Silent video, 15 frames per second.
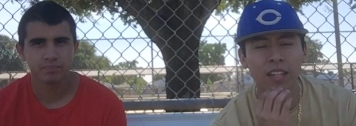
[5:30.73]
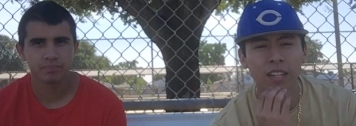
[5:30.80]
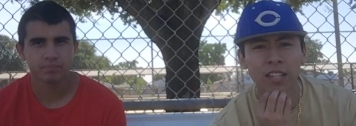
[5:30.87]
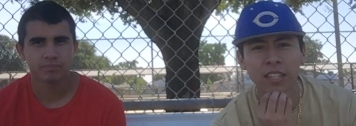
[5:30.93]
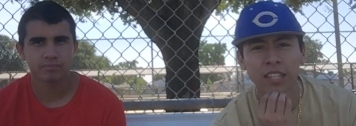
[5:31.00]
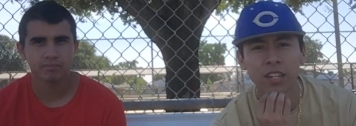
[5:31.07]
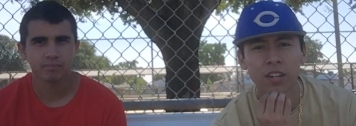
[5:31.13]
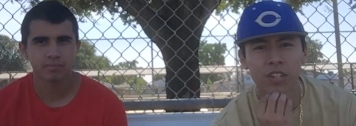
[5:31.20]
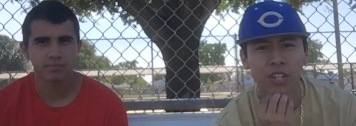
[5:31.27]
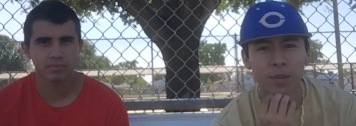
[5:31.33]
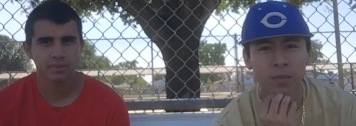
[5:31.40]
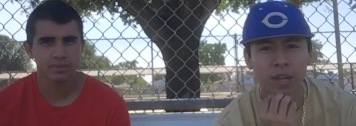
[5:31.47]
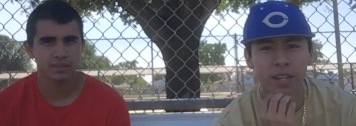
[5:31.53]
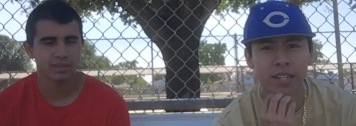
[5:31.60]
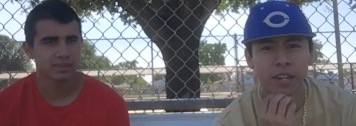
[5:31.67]
Speaker 1: uh, leadership
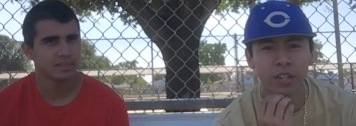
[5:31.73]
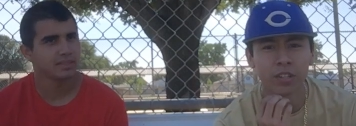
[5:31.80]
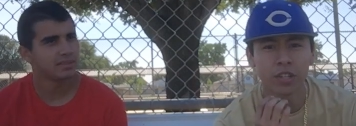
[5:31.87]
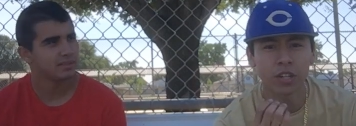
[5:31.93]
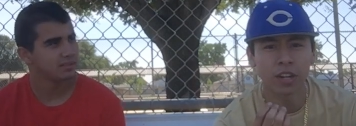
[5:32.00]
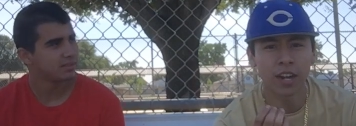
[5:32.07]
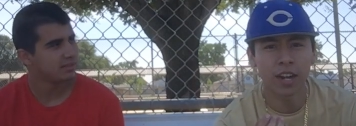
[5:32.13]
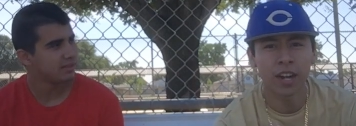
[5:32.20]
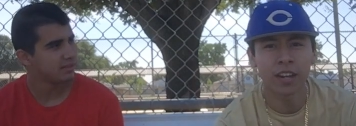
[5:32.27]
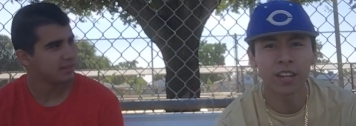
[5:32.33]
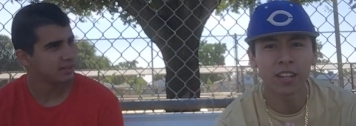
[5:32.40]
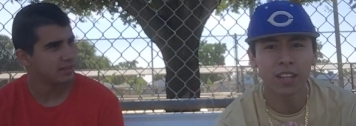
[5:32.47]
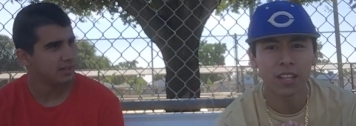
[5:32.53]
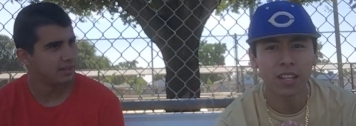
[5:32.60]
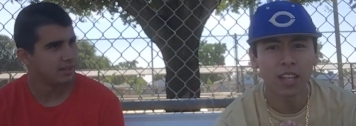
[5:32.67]
that Derek Jeter had,
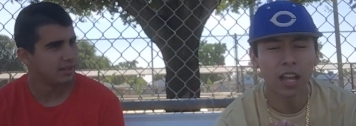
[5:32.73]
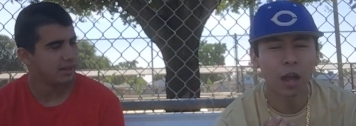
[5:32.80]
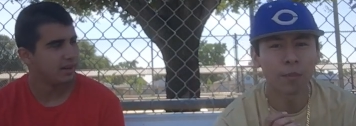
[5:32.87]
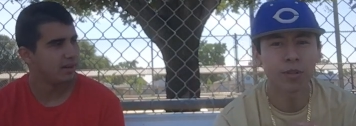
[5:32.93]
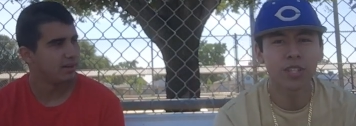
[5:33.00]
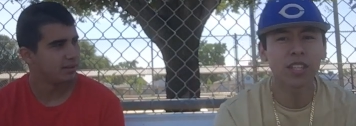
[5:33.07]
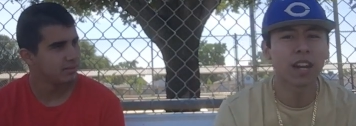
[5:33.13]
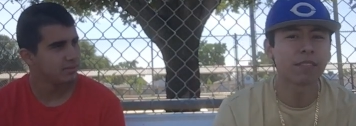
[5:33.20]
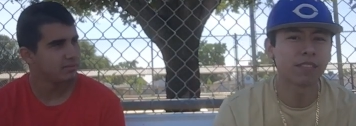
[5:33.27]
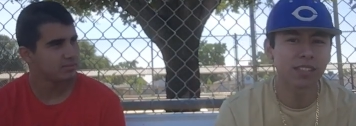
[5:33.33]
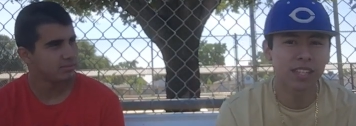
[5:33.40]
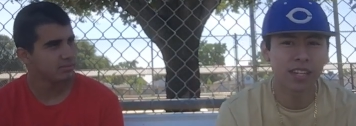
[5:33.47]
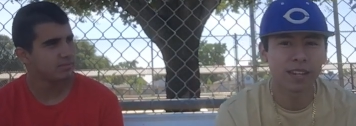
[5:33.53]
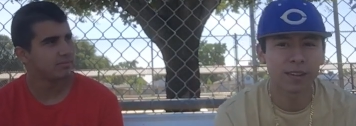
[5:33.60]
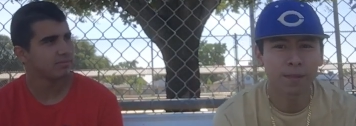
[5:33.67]
yeah. I'm just gonna have to
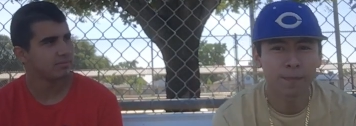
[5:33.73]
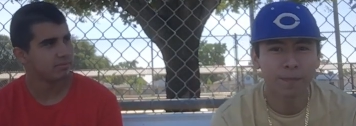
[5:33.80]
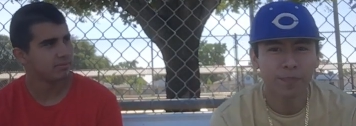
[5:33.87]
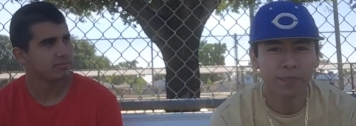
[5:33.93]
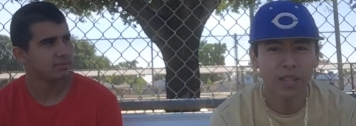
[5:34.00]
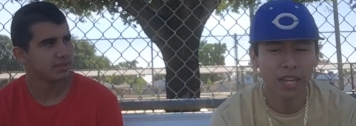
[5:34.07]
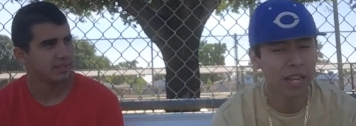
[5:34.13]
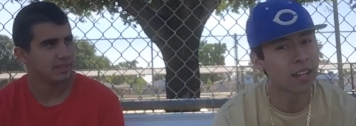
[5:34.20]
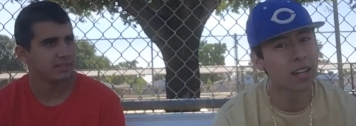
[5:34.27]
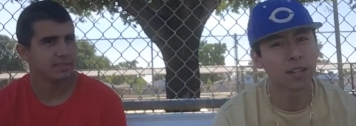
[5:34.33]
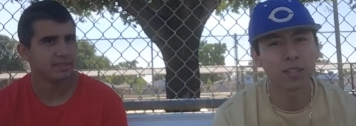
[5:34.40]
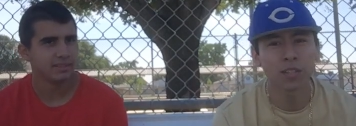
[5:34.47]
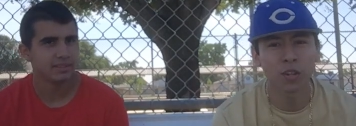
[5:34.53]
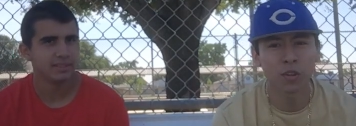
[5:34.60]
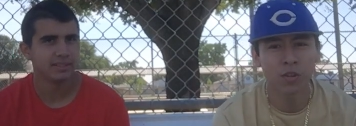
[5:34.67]
say him. And
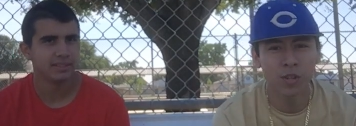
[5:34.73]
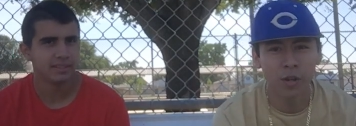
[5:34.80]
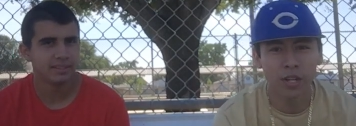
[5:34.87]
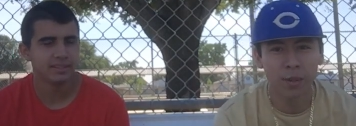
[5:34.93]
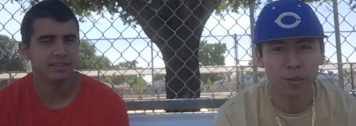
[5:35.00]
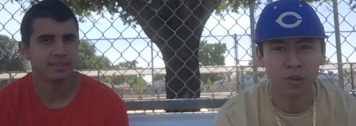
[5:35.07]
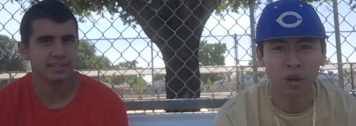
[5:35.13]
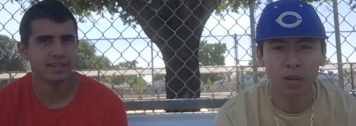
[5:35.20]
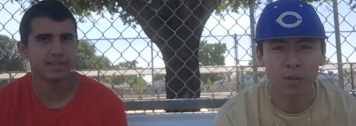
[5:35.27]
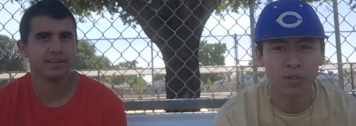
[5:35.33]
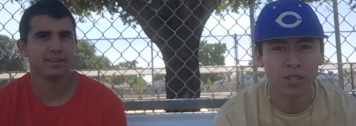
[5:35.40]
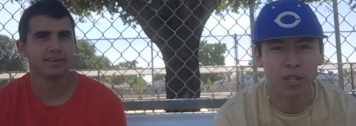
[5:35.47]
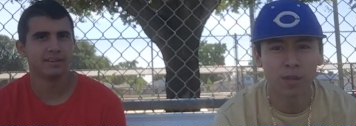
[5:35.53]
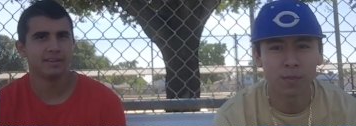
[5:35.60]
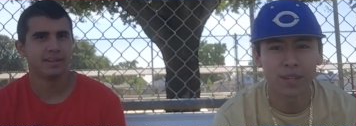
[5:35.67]
don't don't
Speaker 2: get me wrong, yeah. he was
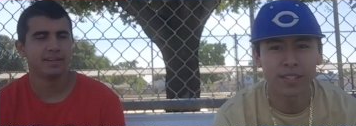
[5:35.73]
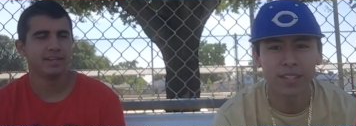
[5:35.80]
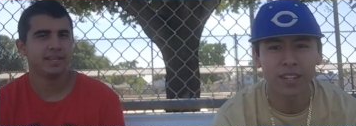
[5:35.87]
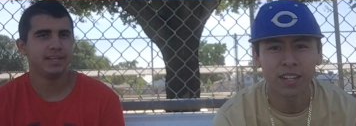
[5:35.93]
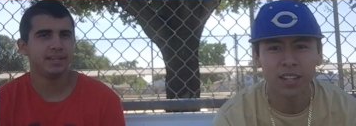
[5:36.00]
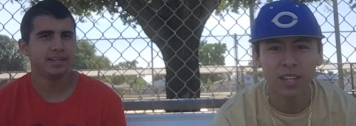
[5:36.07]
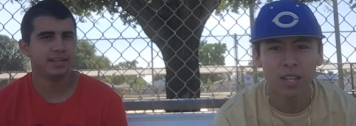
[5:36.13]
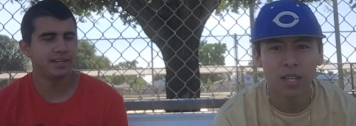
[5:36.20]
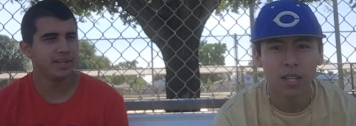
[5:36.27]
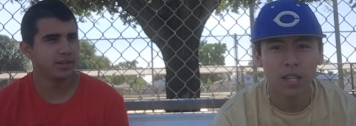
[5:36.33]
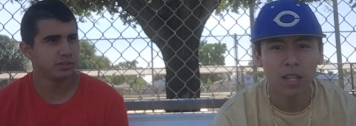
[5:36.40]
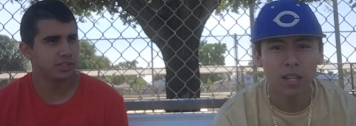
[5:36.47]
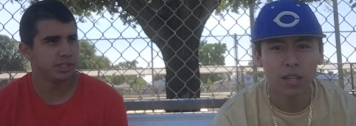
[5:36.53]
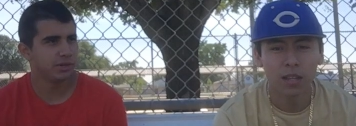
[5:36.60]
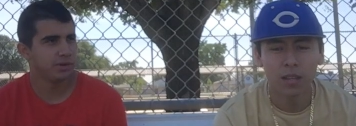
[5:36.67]
still amazing. And Derek
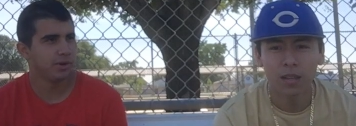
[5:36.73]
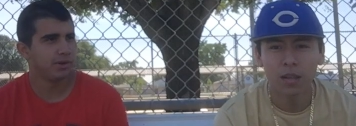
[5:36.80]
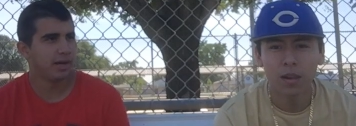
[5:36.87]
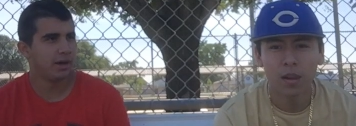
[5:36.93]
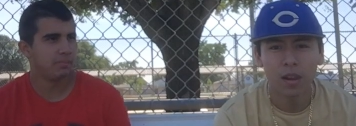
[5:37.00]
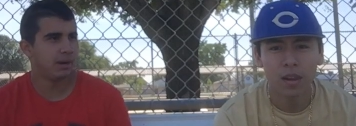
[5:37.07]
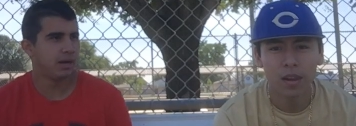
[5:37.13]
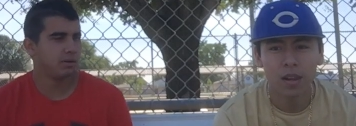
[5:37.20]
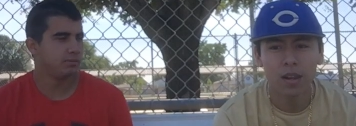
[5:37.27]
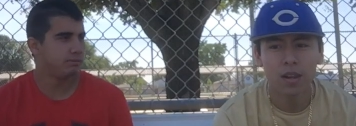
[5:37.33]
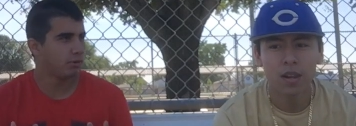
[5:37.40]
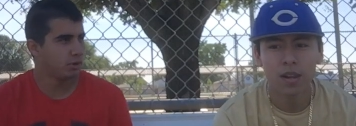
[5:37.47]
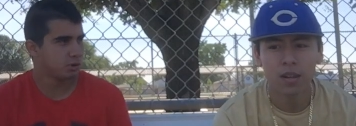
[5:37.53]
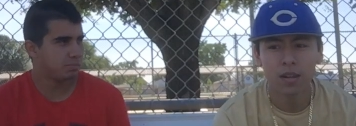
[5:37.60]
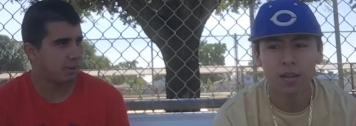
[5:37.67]
Jeter, no doubt about
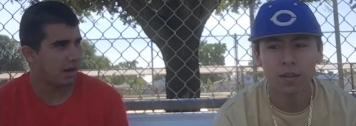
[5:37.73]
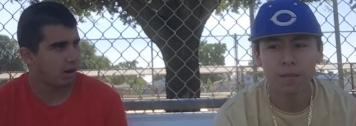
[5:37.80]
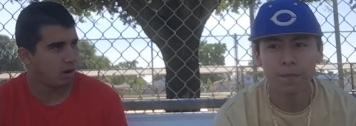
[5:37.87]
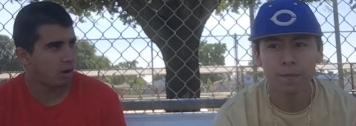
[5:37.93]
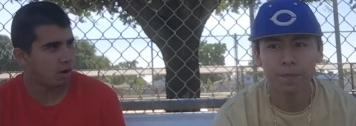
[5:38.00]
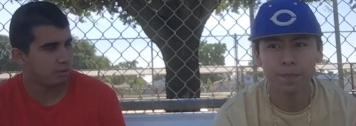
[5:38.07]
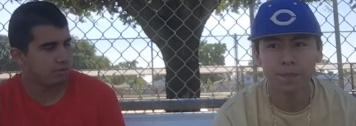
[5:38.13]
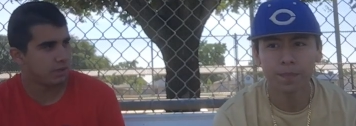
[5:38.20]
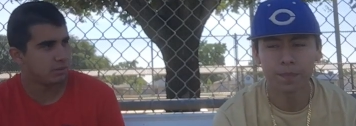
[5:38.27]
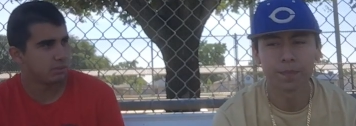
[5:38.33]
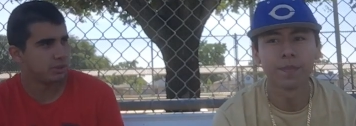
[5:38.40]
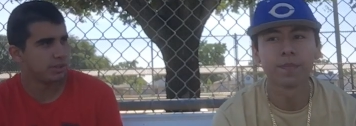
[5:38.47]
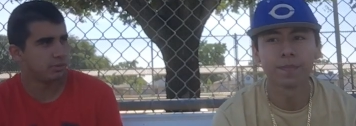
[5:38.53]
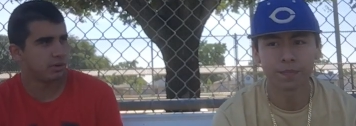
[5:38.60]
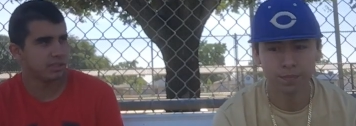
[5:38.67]
first ballot Hall of Famer mm -hmm.
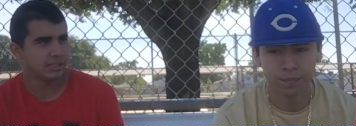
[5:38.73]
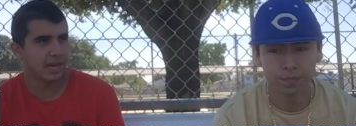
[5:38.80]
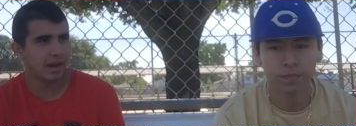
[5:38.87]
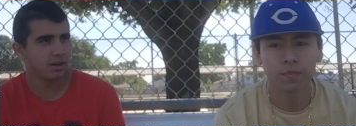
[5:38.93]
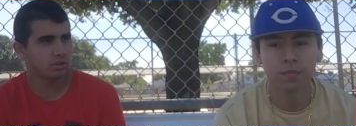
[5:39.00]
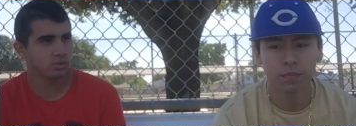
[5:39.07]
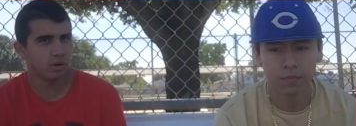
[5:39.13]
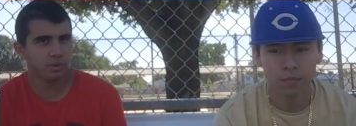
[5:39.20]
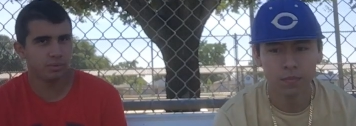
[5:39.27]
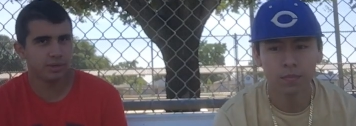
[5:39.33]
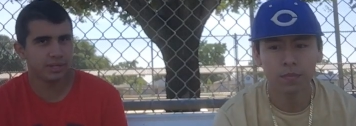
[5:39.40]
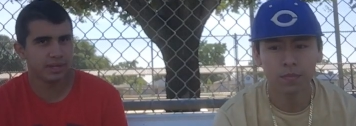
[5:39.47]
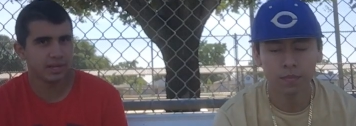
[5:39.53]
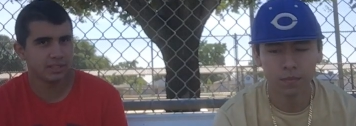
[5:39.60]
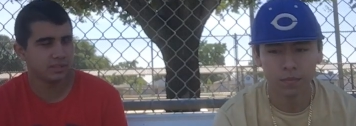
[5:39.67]
he mm-hmm. was. Alex
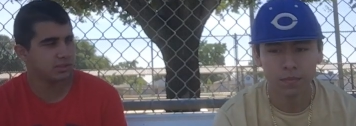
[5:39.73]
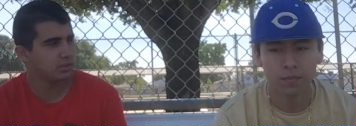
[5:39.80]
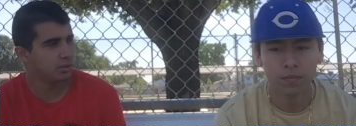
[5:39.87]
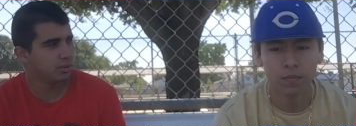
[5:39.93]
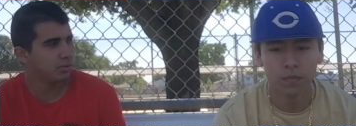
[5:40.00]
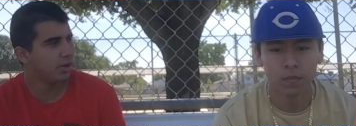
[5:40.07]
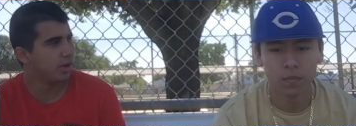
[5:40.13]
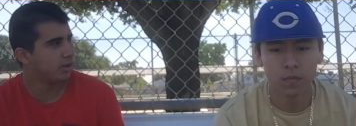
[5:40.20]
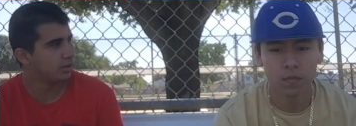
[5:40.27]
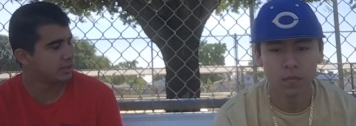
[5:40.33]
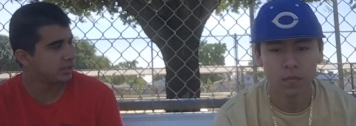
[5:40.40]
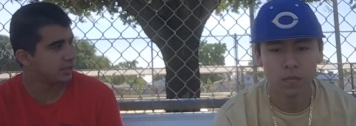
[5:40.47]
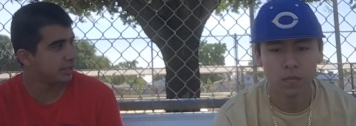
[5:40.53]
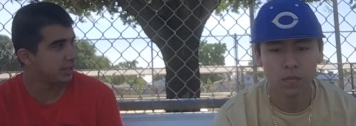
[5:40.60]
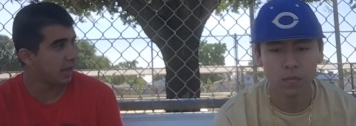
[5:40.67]
Rodriguez, who knows?
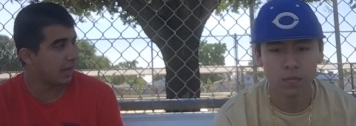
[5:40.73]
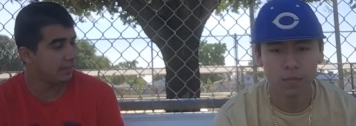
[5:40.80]
I